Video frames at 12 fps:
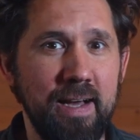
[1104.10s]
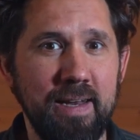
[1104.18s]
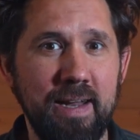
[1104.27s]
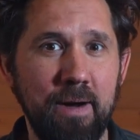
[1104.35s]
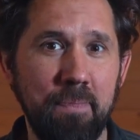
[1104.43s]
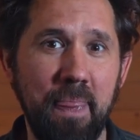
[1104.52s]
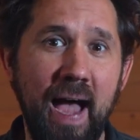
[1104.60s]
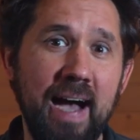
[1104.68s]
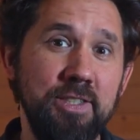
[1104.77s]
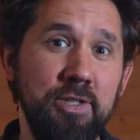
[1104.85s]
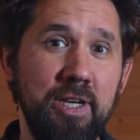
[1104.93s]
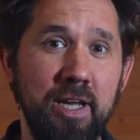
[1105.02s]
Now,
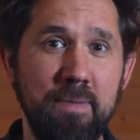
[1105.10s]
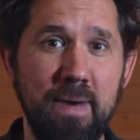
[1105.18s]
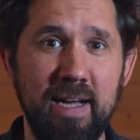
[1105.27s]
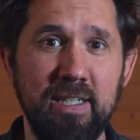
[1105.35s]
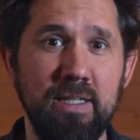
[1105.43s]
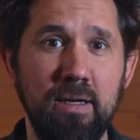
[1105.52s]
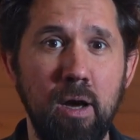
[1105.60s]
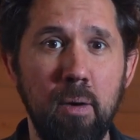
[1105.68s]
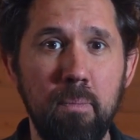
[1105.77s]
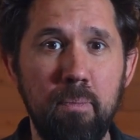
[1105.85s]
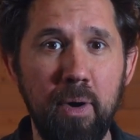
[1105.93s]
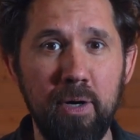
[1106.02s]
as you can imagine,
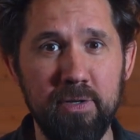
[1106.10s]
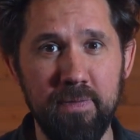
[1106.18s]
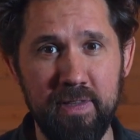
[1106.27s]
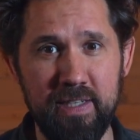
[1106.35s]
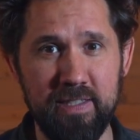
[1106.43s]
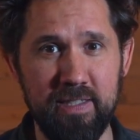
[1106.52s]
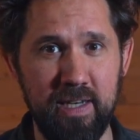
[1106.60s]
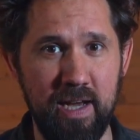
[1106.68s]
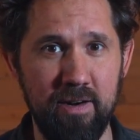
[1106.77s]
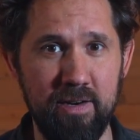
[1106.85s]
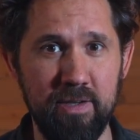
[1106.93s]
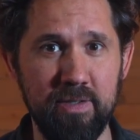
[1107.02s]
both of these
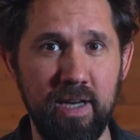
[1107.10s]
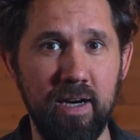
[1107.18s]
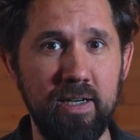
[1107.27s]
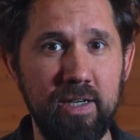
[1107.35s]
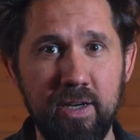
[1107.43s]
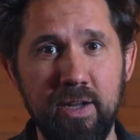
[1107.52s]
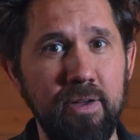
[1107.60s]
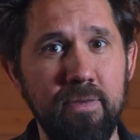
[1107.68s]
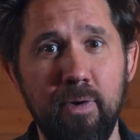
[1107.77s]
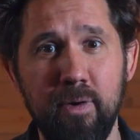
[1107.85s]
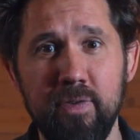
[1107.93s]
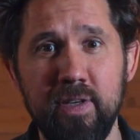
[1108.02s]
scenarios are going to
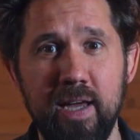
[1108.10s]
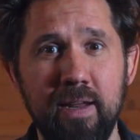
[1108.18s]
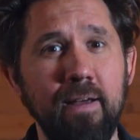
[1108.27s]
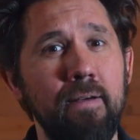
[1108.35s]
involve you getting